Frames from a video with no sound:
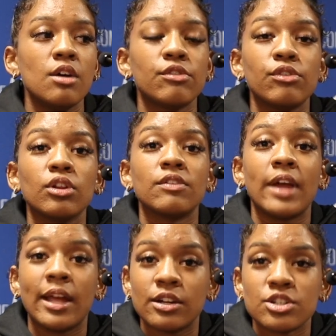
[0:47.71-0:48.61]
full of
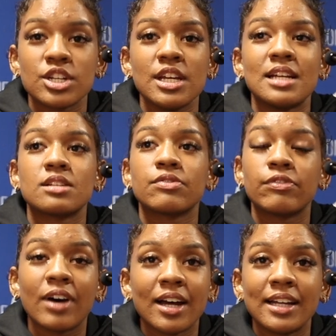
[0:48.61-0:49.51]
energy. It's
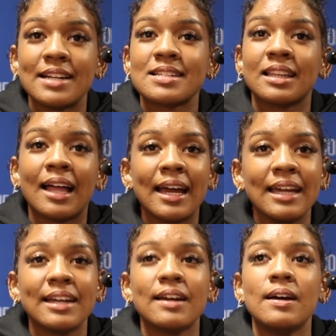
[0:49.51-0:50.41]
fun. It's
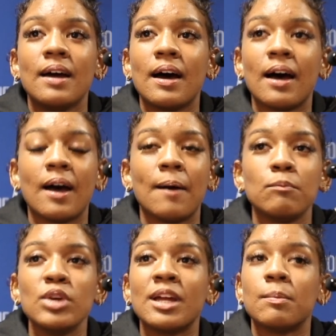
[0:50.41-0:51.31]
light.
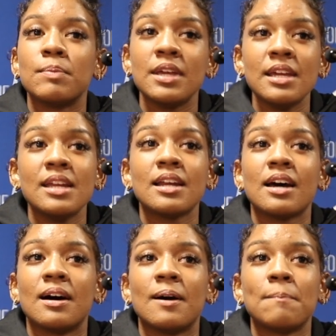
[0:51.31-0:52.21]
We compete.
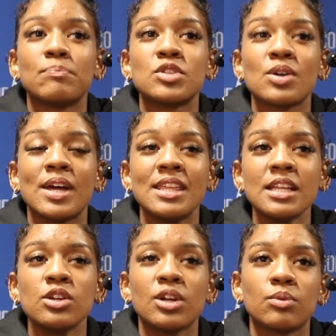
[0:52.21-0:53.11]
So I think